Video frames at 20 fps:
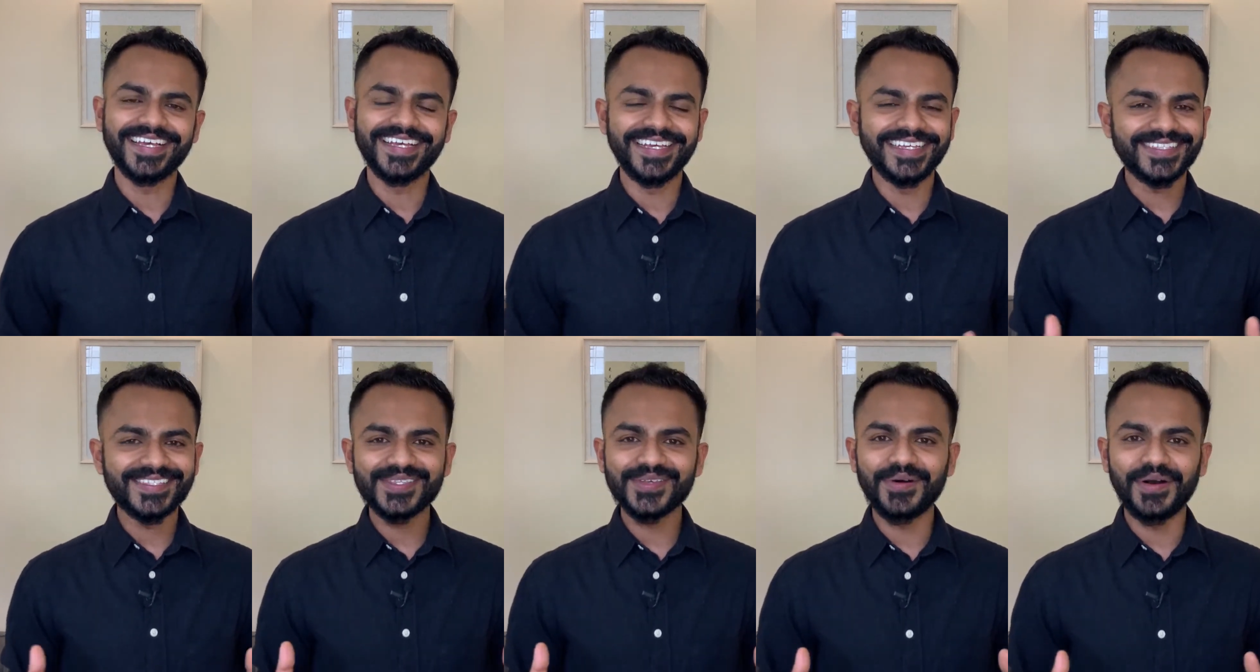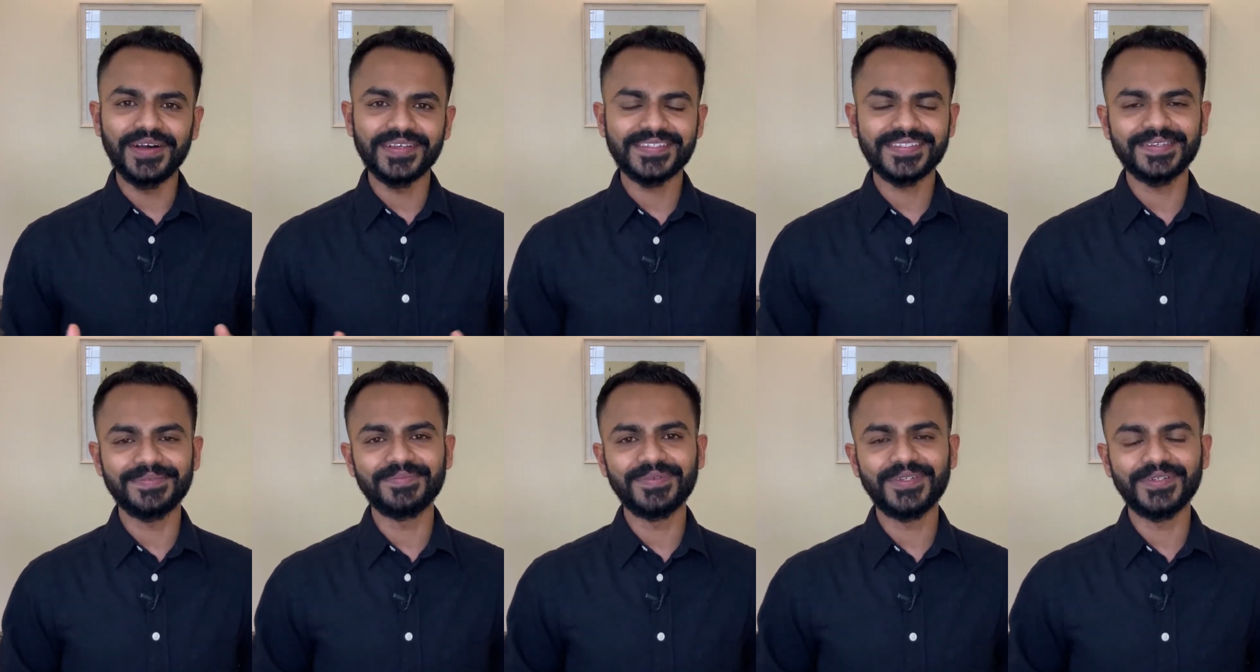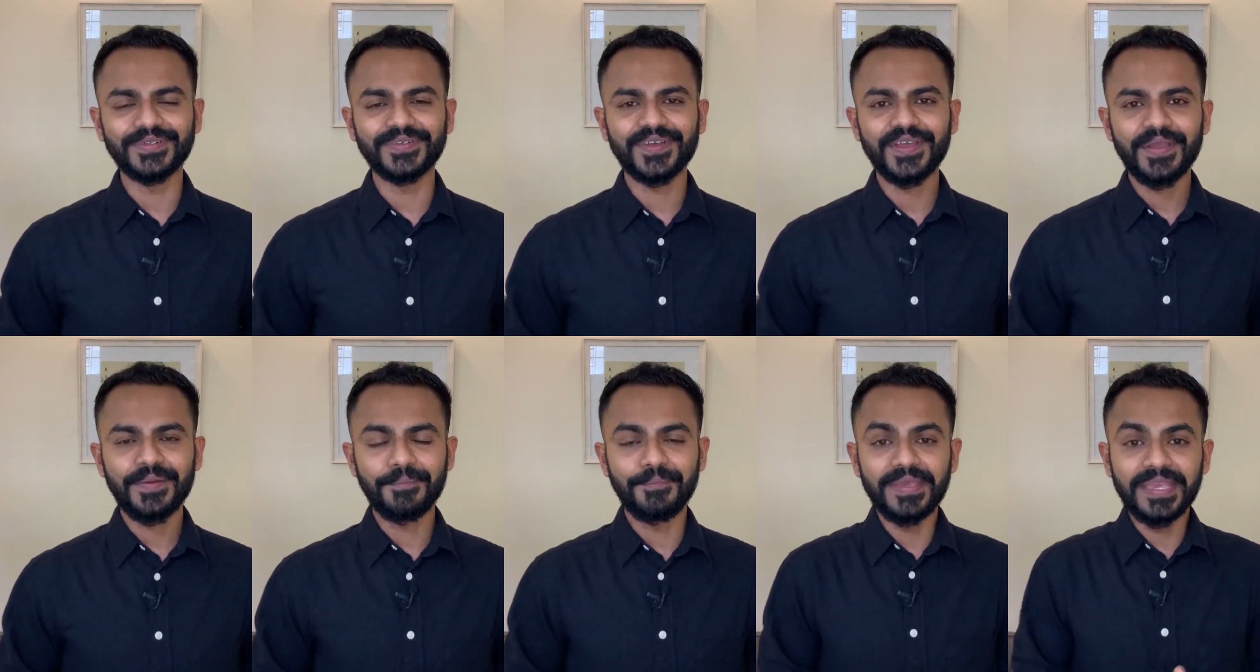it's so awesome to
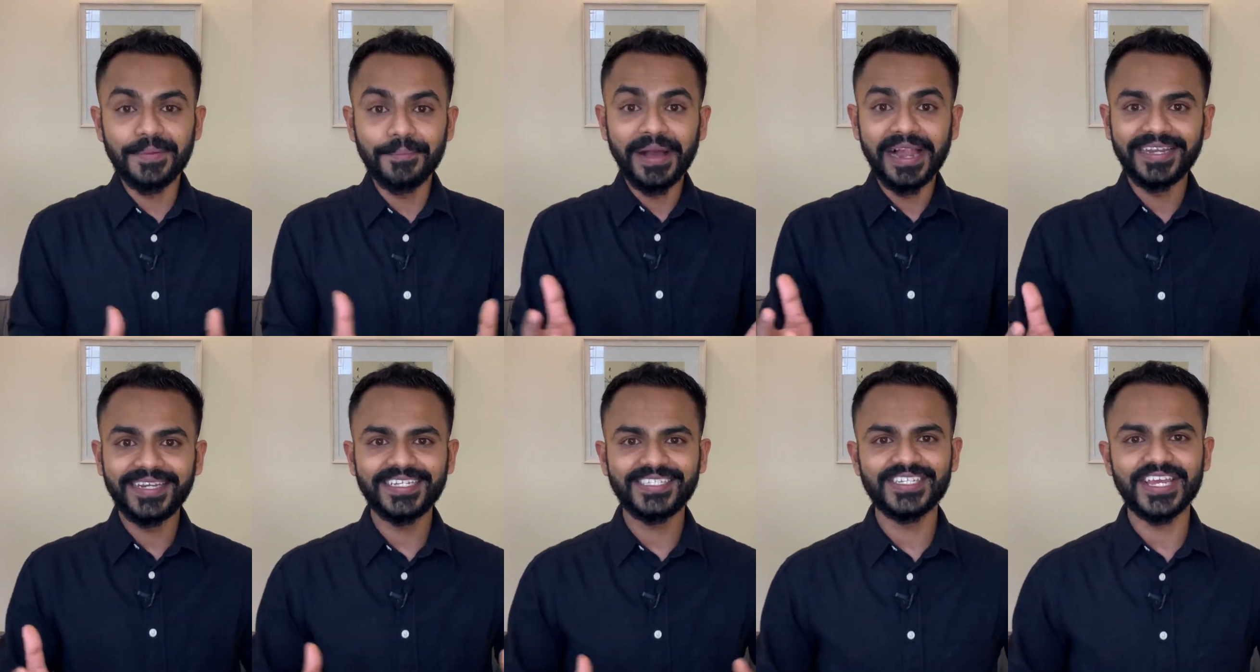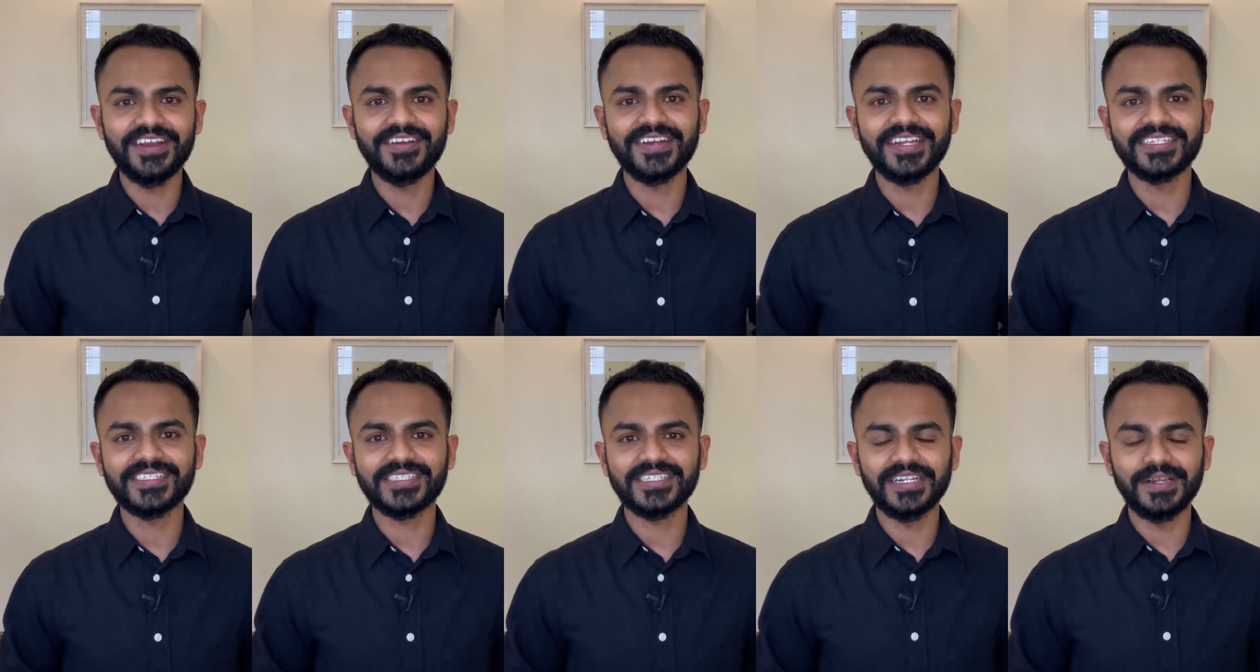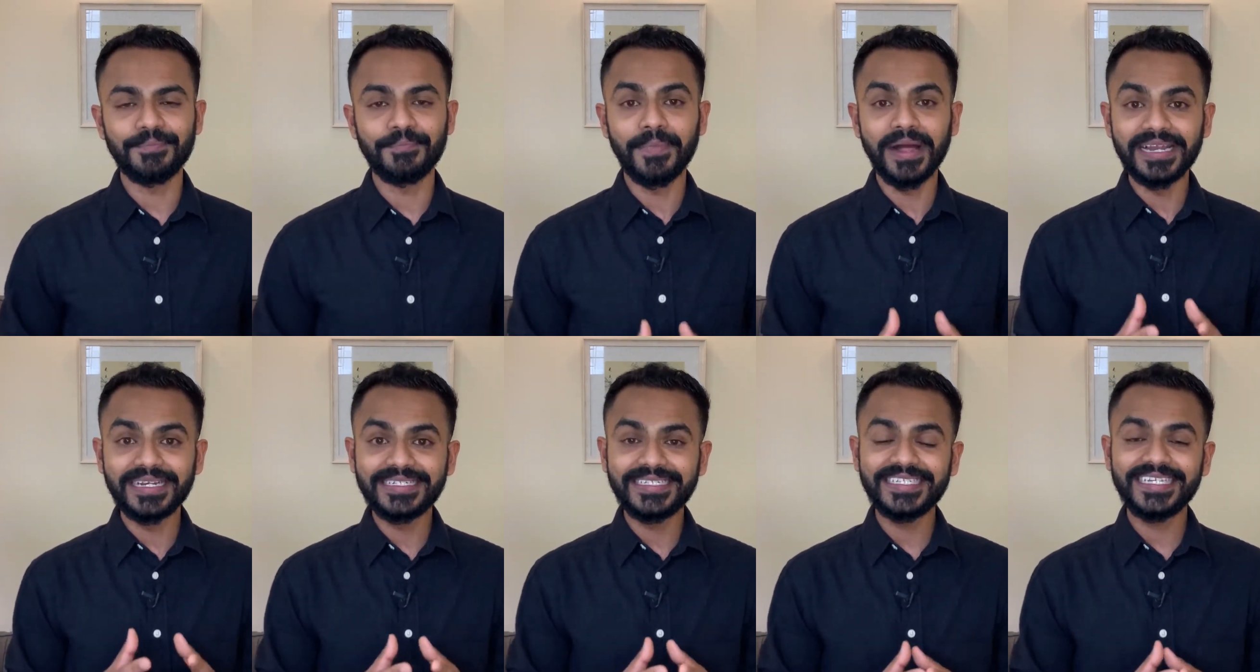be a multi-generational,
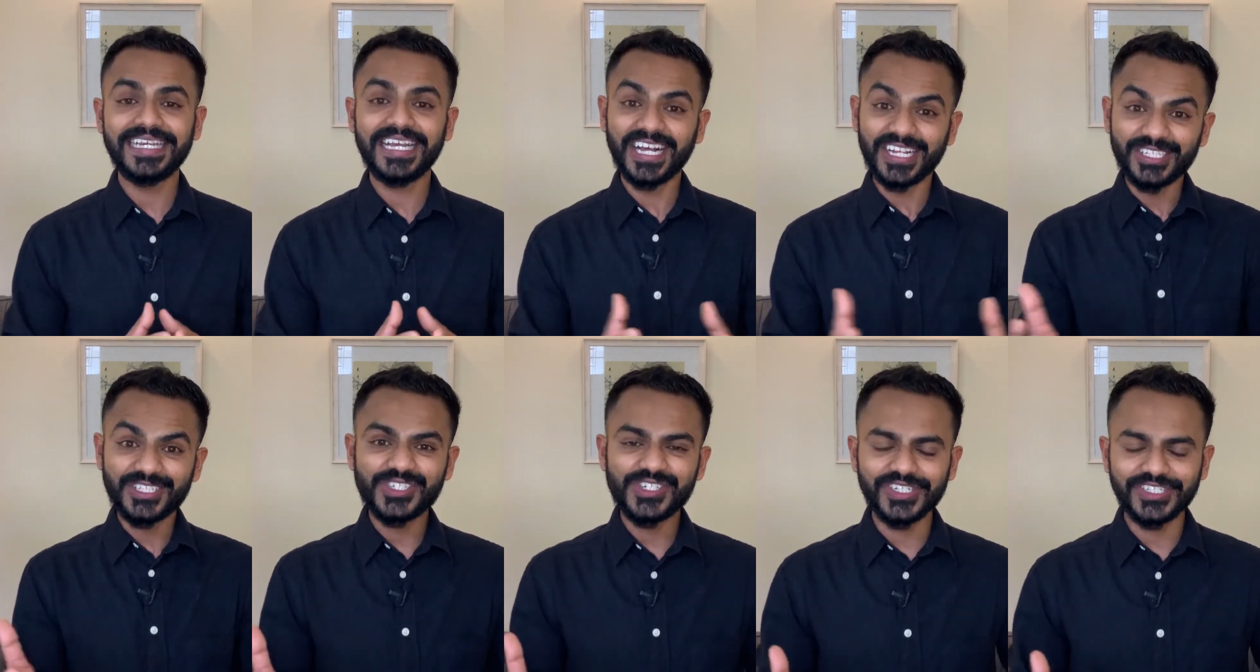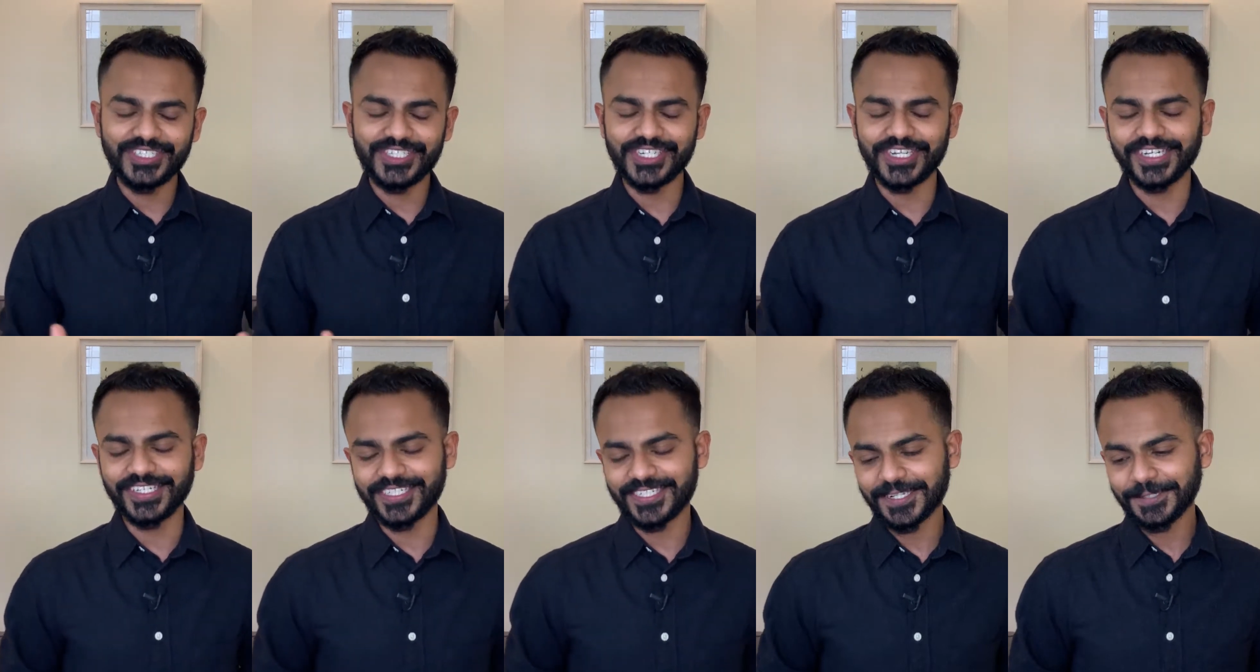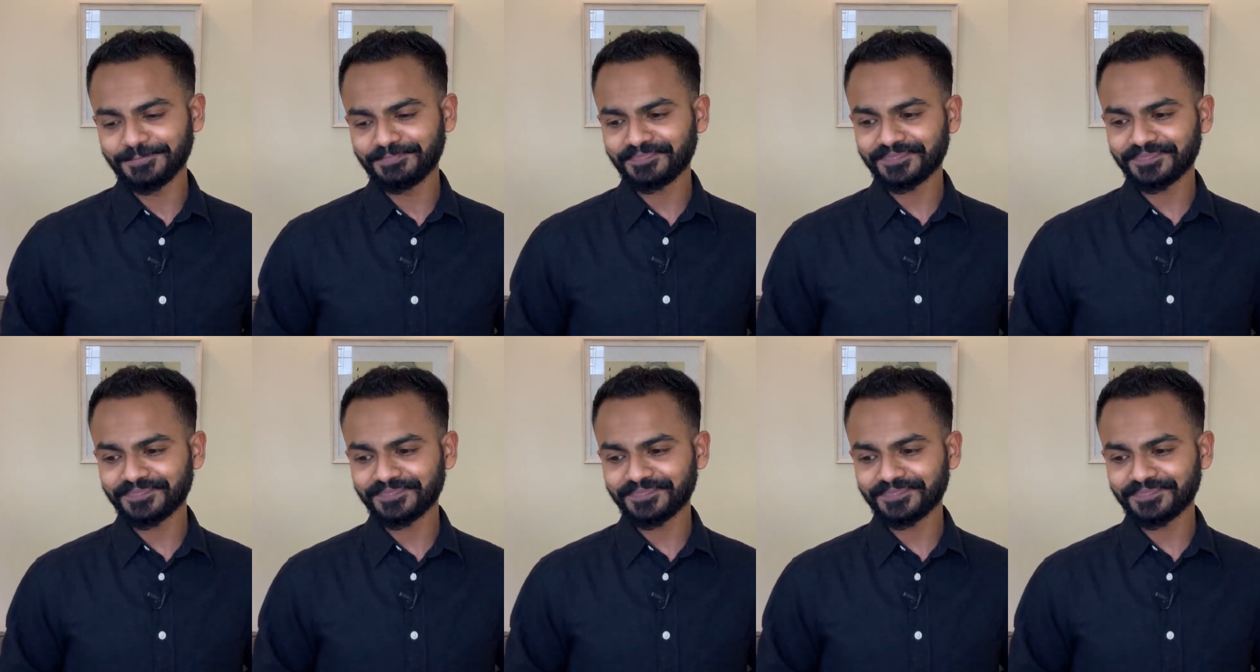multicultural church.